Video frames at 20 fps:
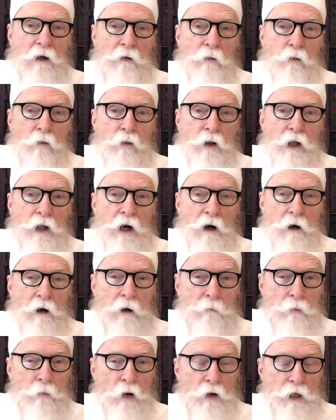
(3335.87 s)
with a
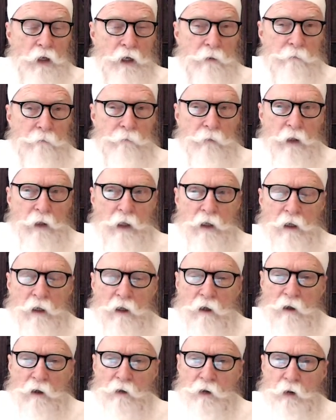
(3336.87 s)
harmonium,
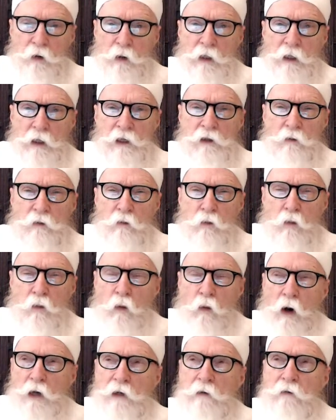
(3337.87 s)
although at least
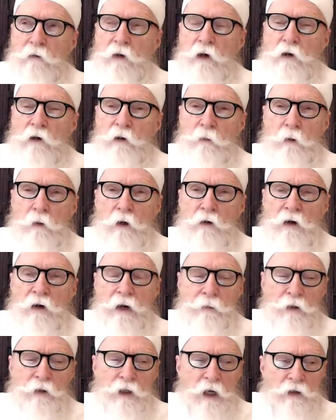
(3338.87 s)
one of those
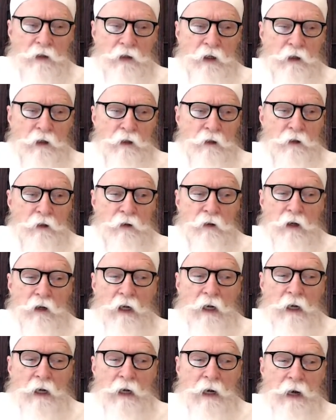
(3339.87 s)
programs does include
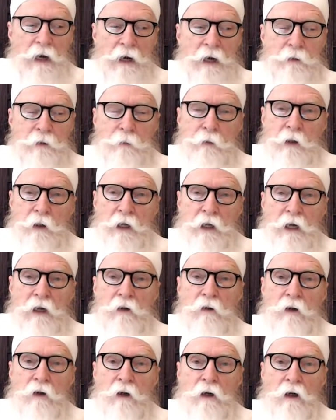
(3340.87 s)
how to play it
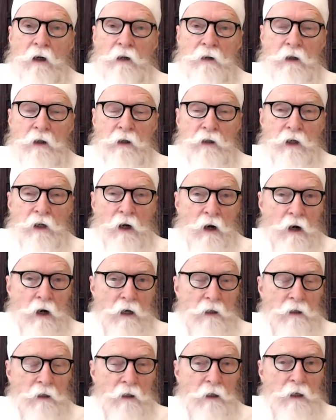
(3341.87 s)
on the guitar.
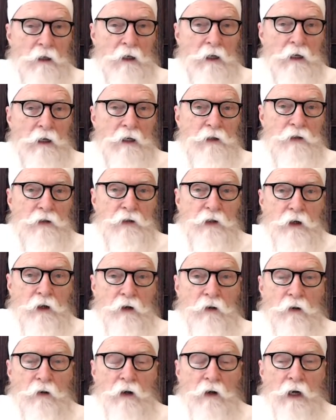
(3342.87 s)
So